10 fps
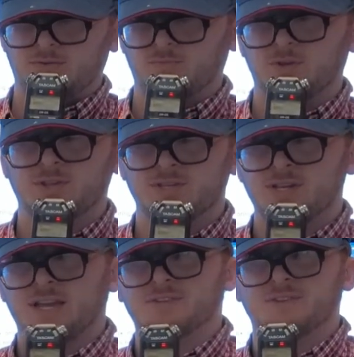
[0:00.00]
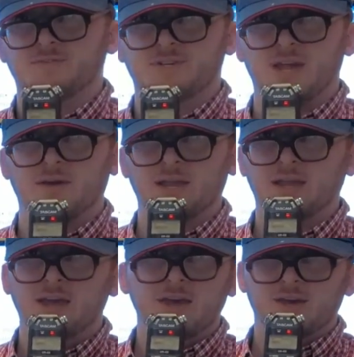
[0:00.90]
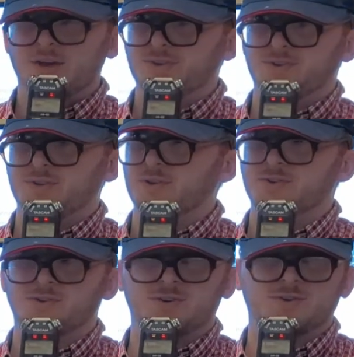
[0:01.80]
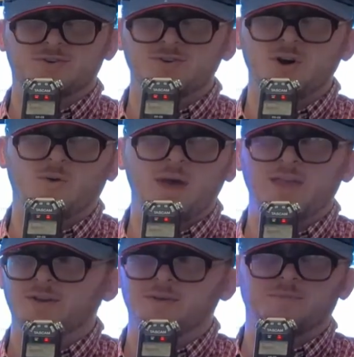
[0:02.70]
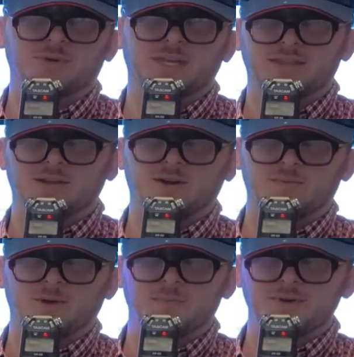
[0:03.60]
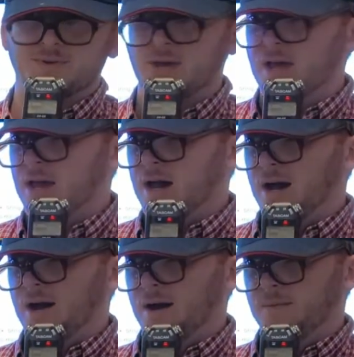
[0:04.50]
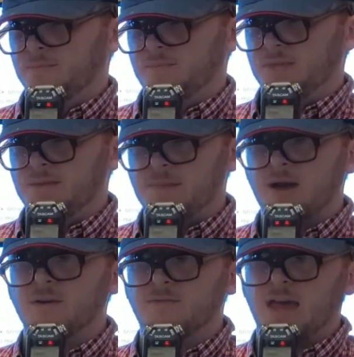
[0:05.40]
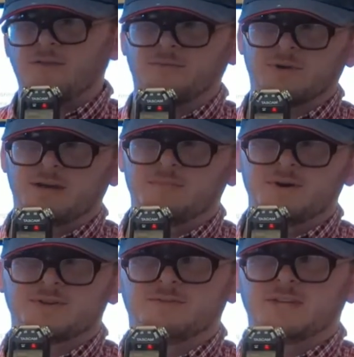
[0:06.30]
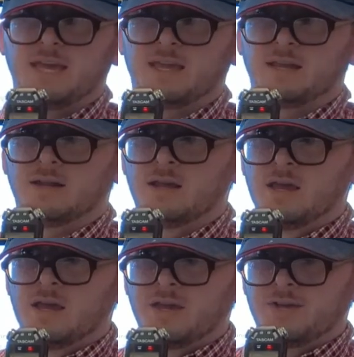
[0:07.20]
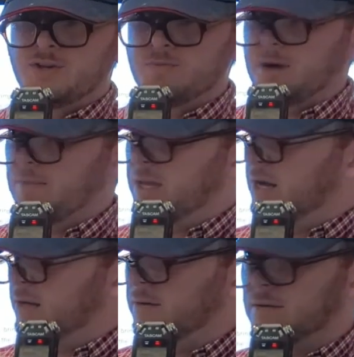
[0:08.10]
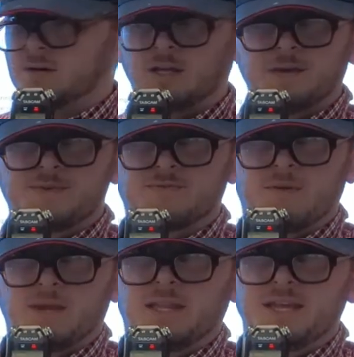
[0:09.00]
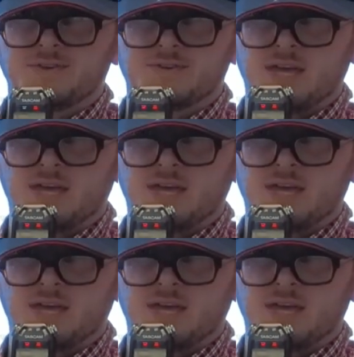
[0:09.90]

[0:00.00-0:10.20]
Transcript: 3 seconds of staring because there's no way you didn't put that there on purpose. The amount of effort it must have taken, because you probably got clips from at least